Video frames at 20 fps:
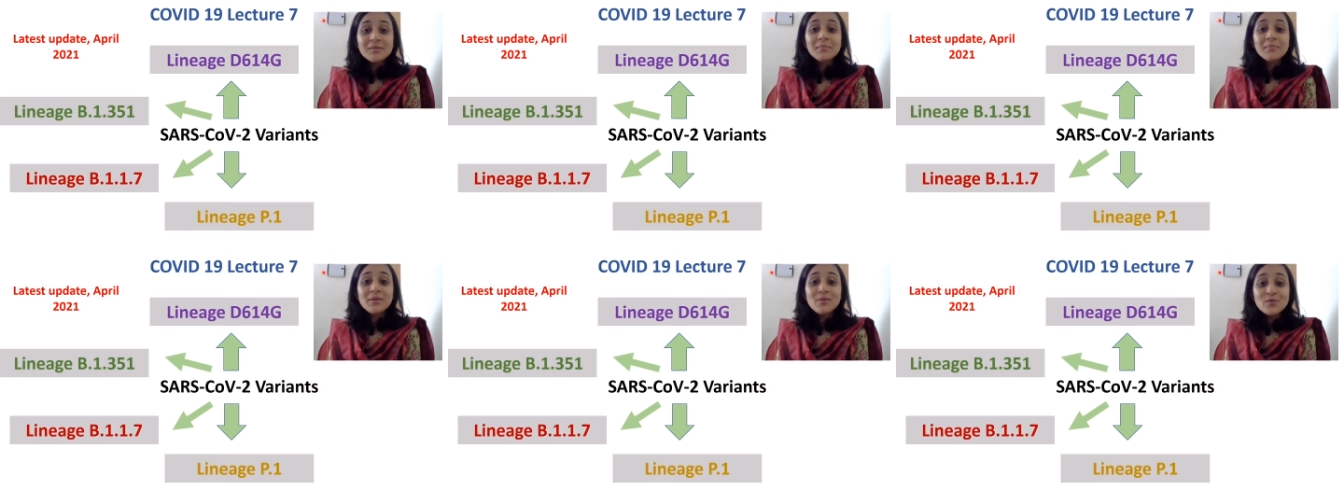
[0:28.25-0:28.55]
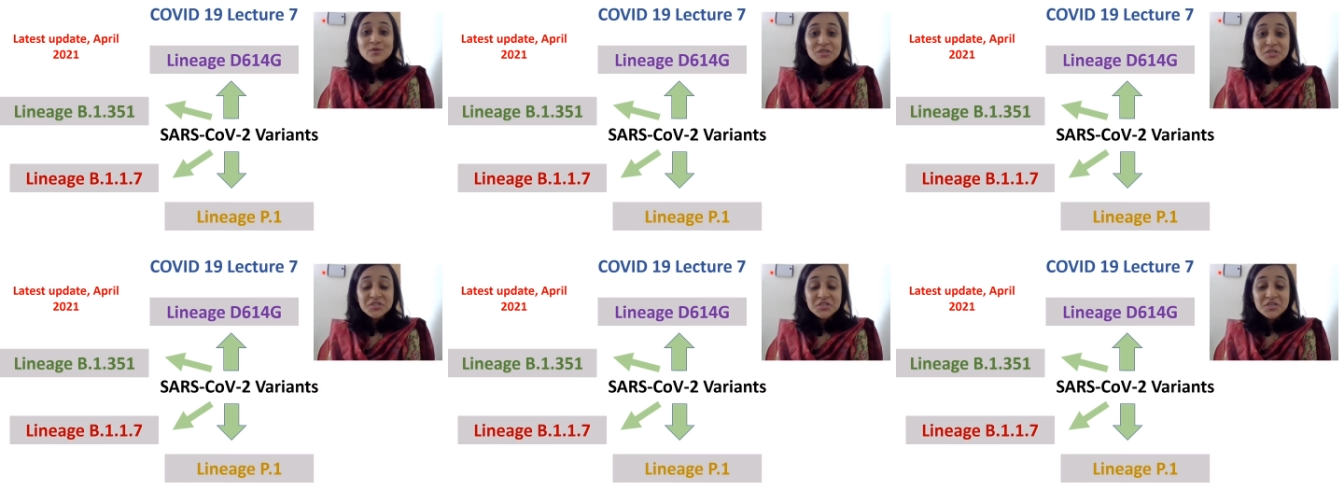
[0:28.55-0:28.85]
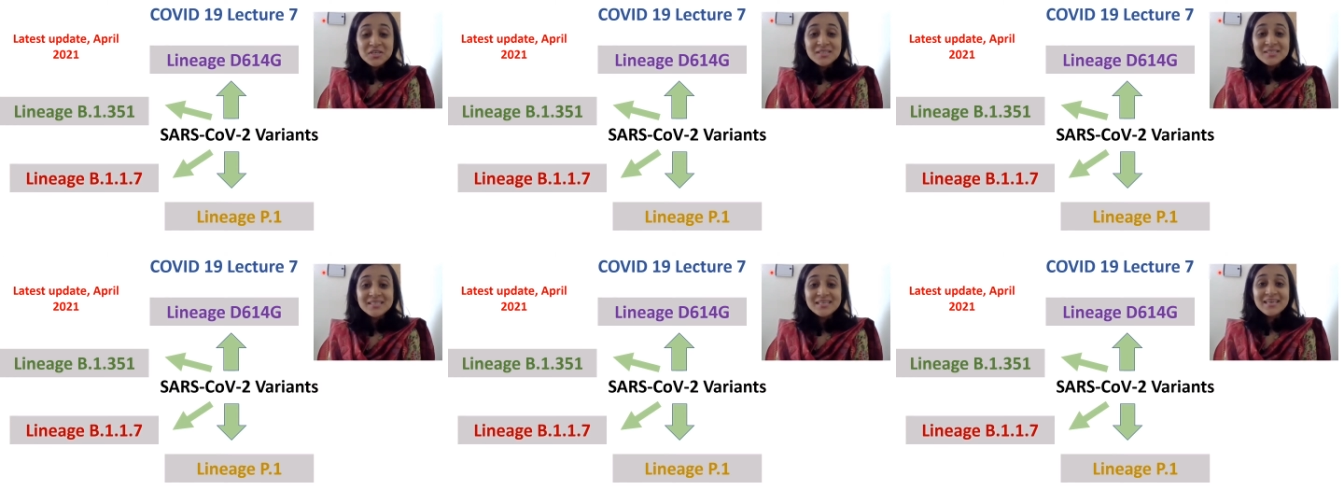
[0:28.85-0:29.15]

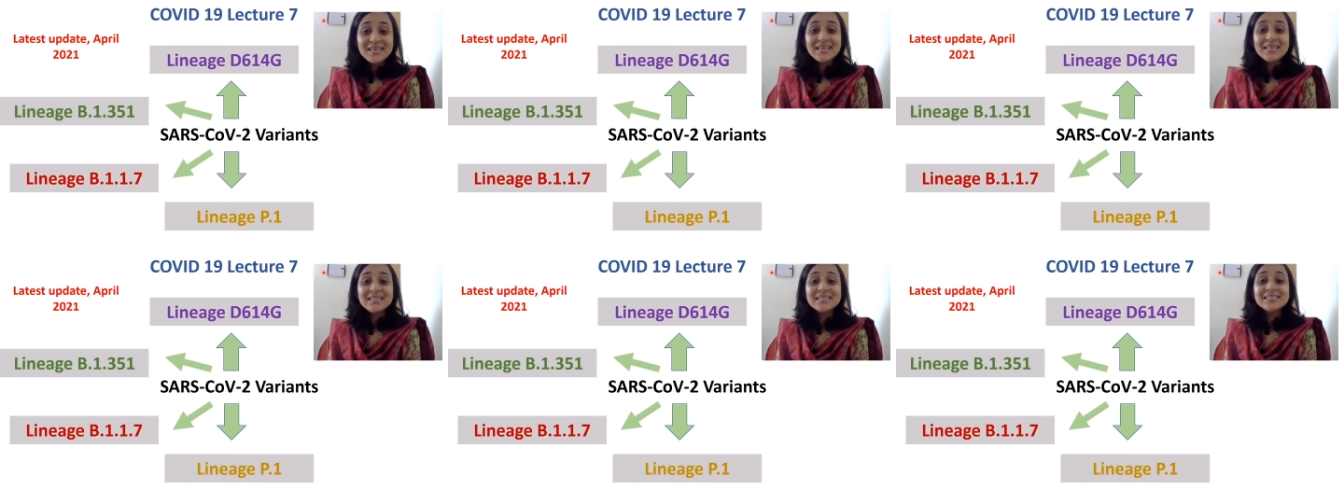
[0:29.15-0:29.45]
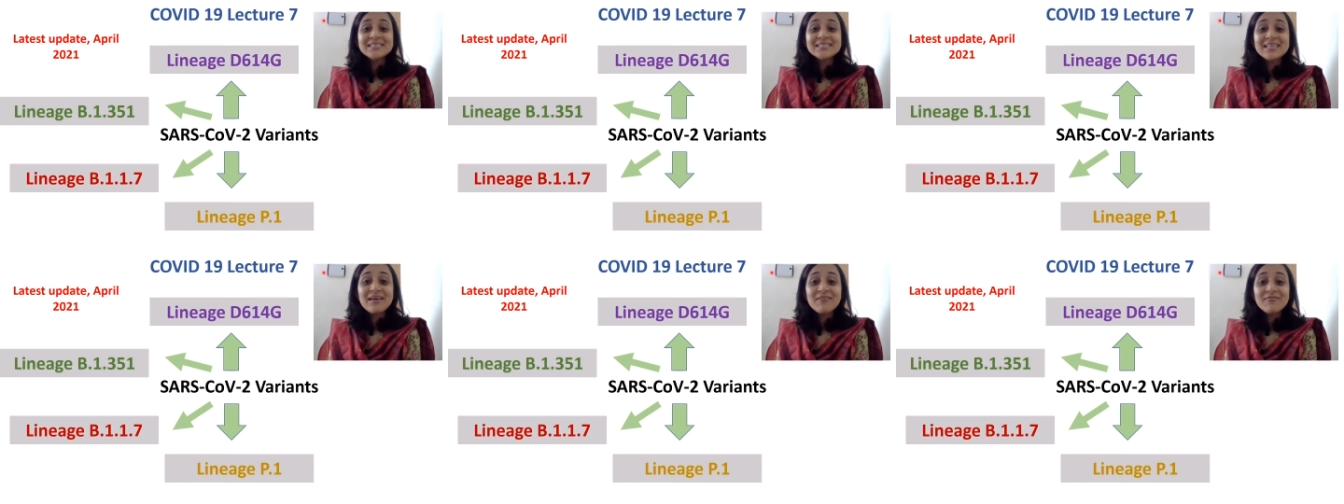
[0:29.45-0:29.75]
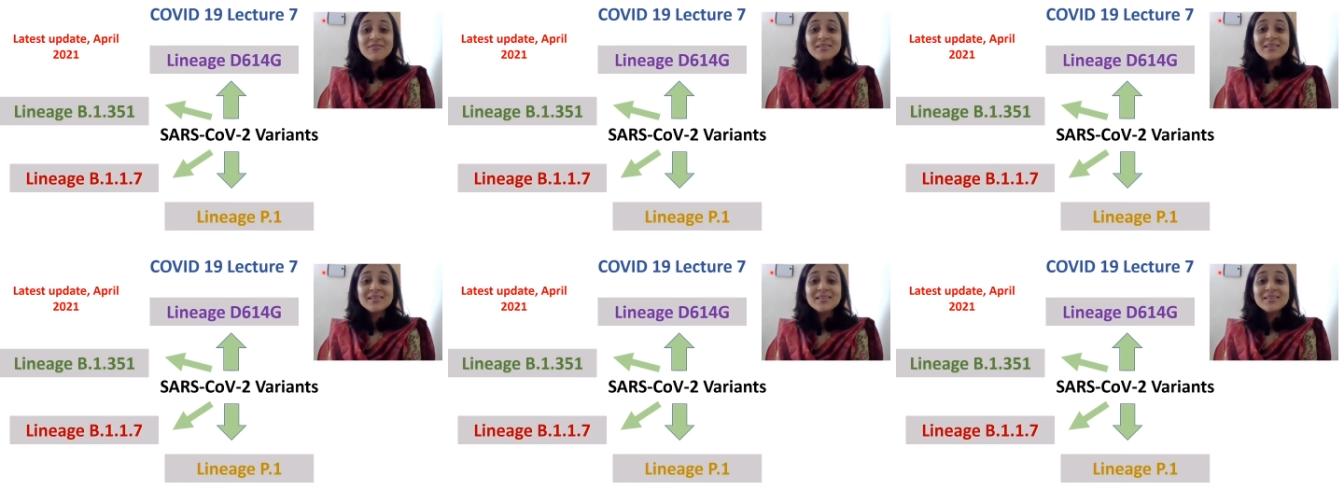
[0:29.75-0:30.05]
mutations in
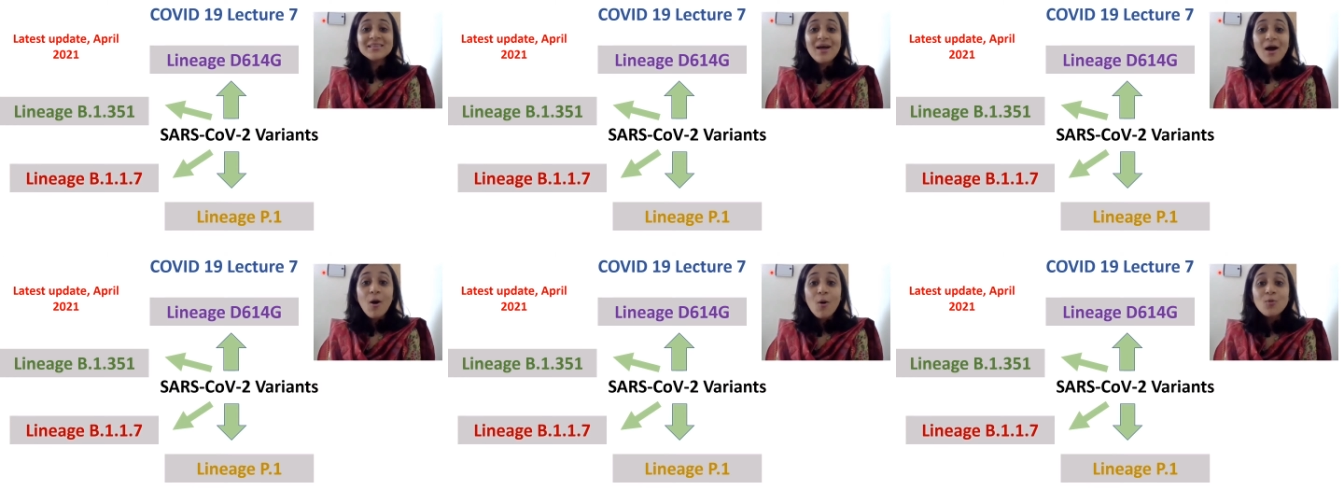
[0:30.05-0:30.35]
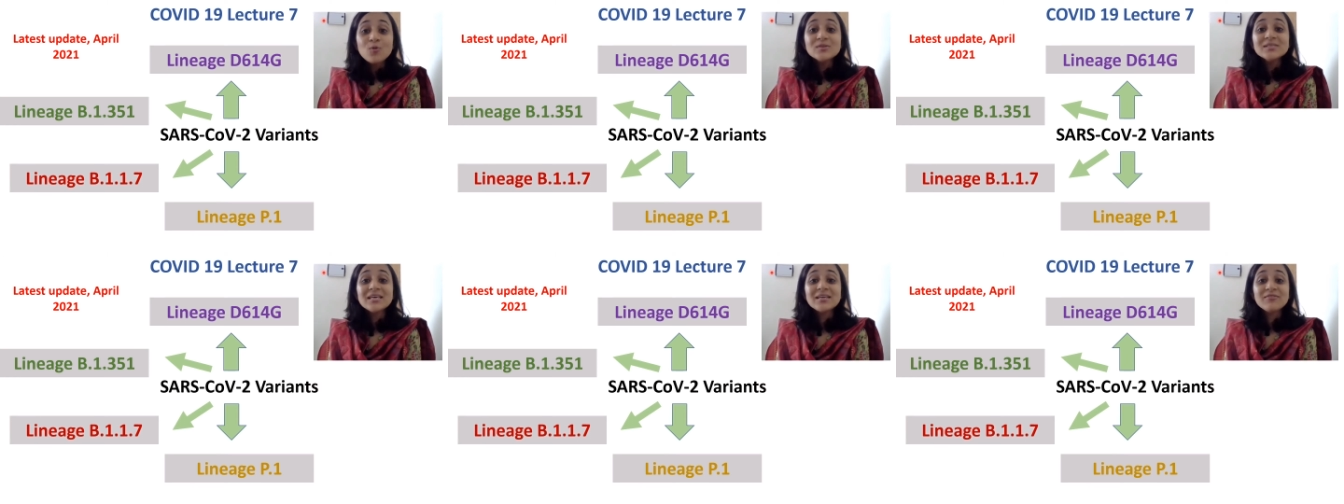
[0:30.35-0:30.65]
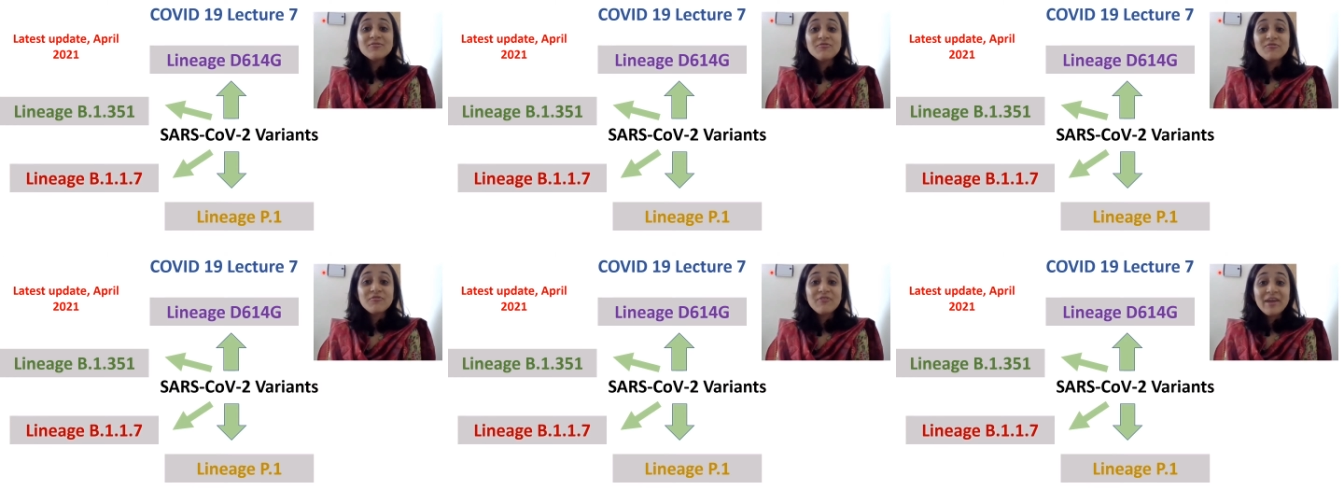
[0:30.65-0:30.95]

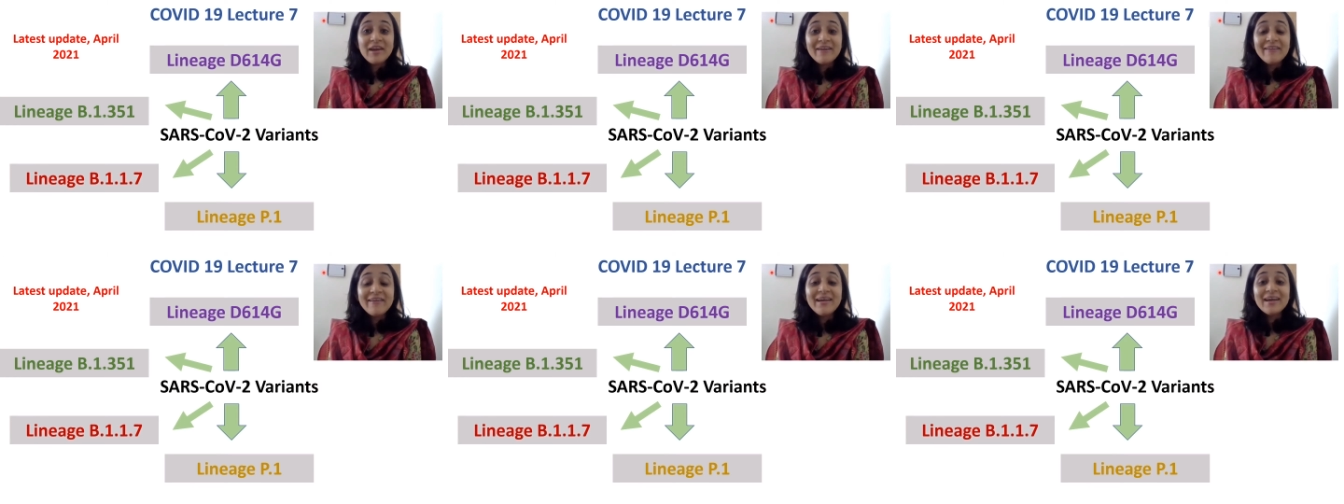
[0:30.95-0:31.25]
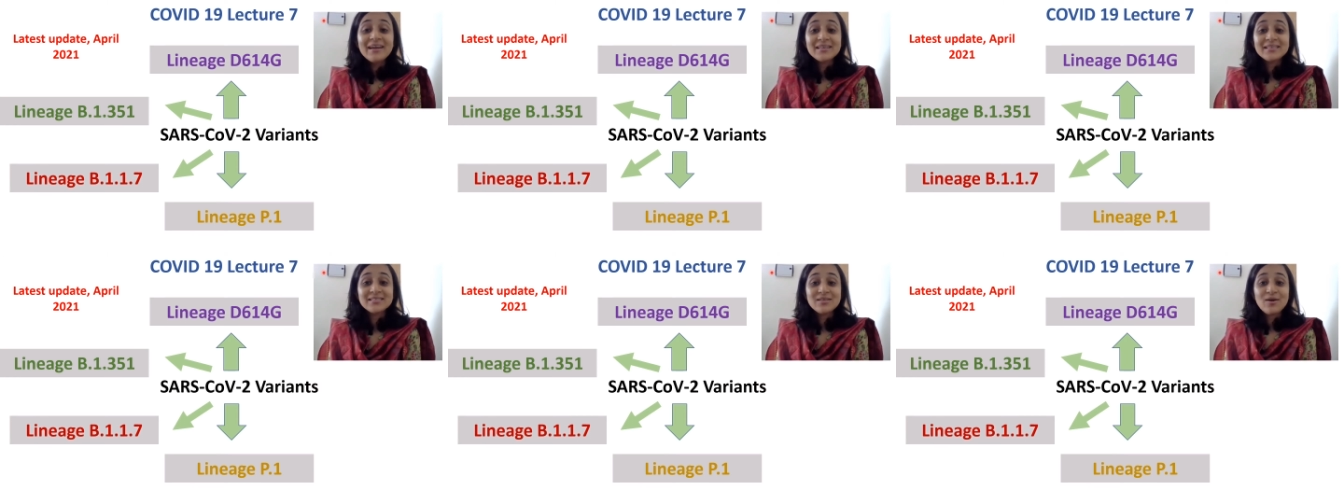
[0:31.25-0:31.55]
7,000 variants